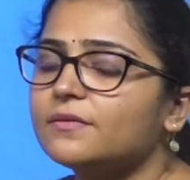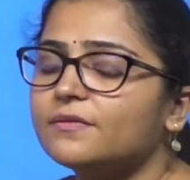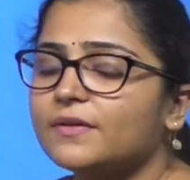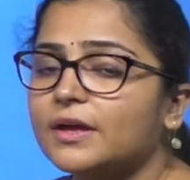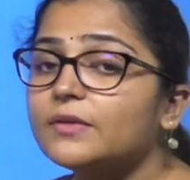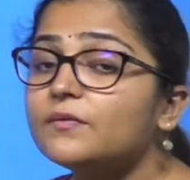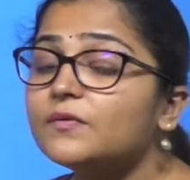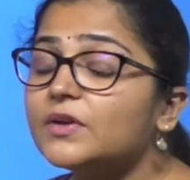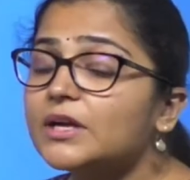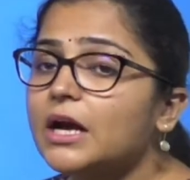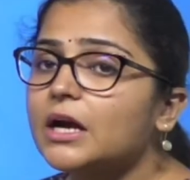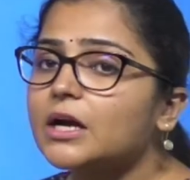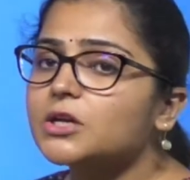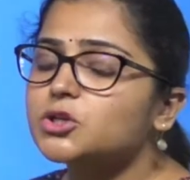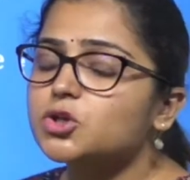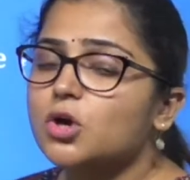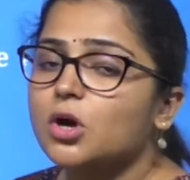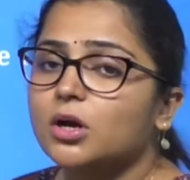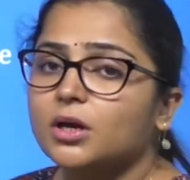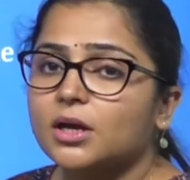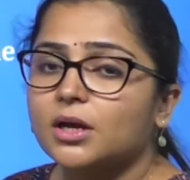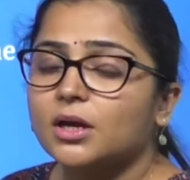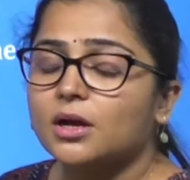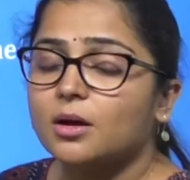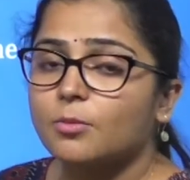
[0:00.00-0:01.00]
when we are
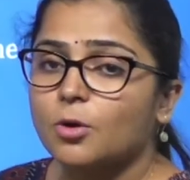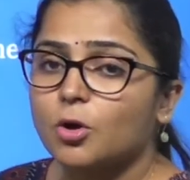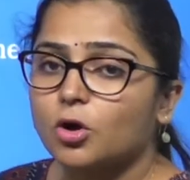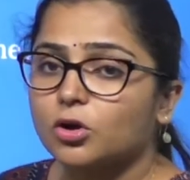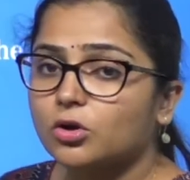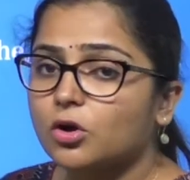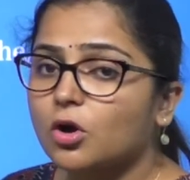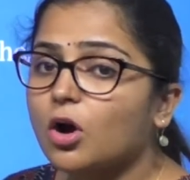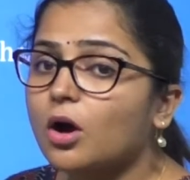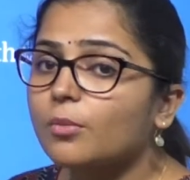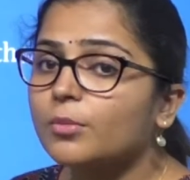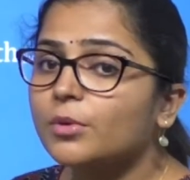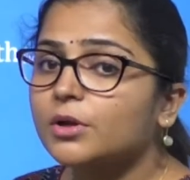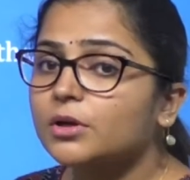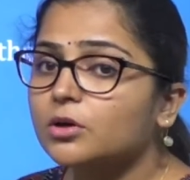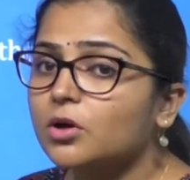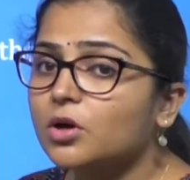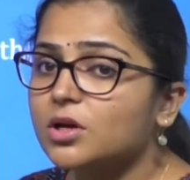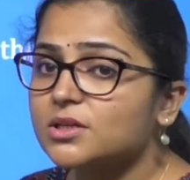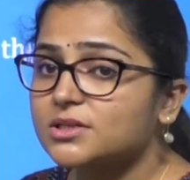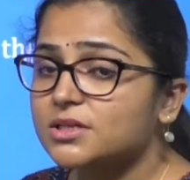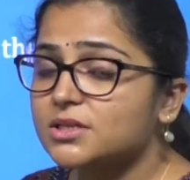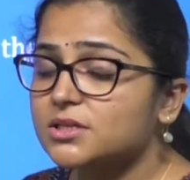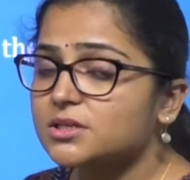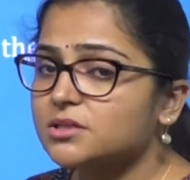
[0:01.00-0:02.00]
talking about common
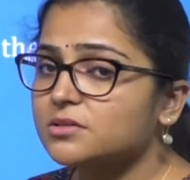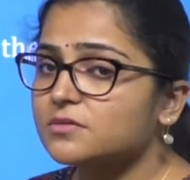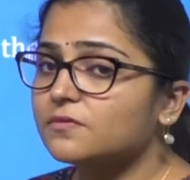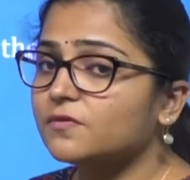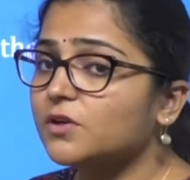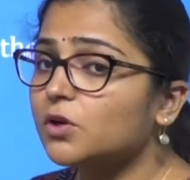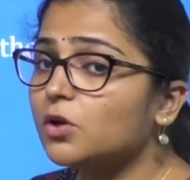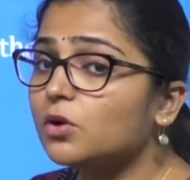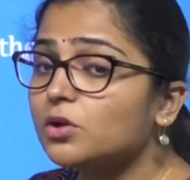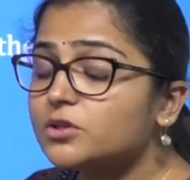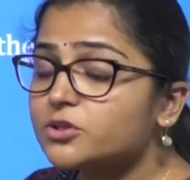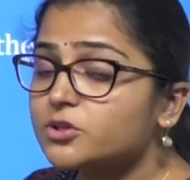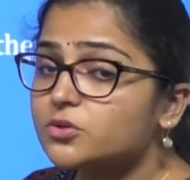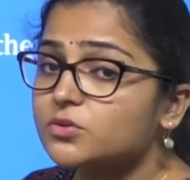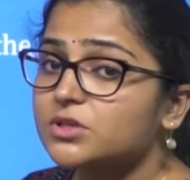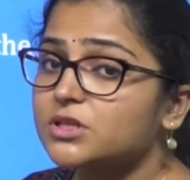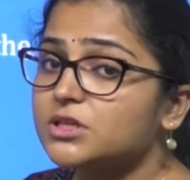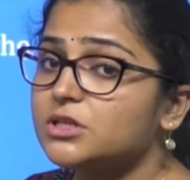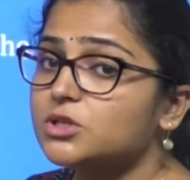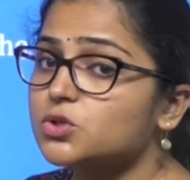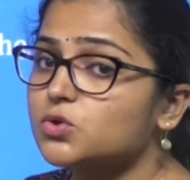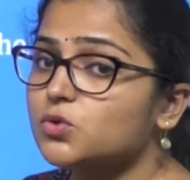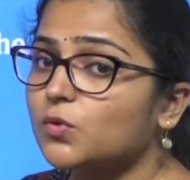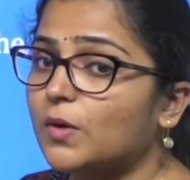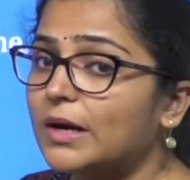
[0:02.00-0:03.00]
law system, we also
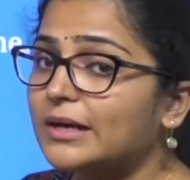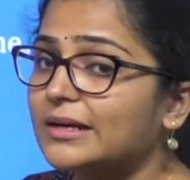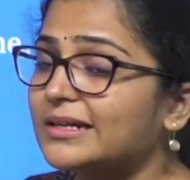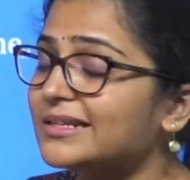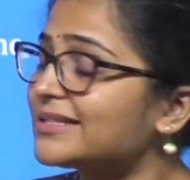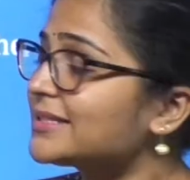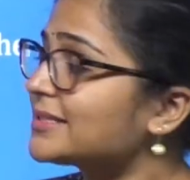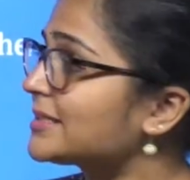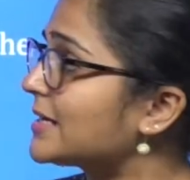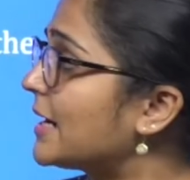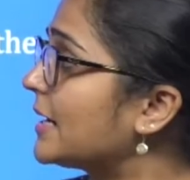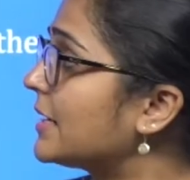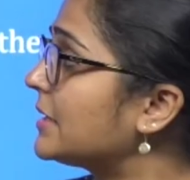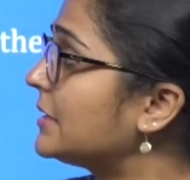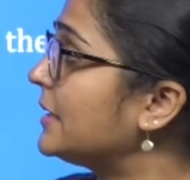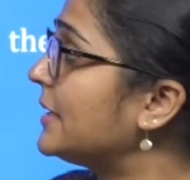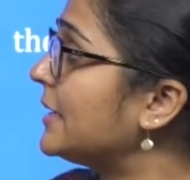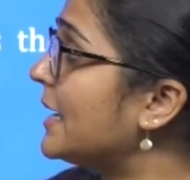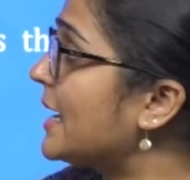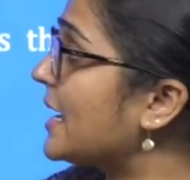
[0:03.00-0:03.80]
need to understand the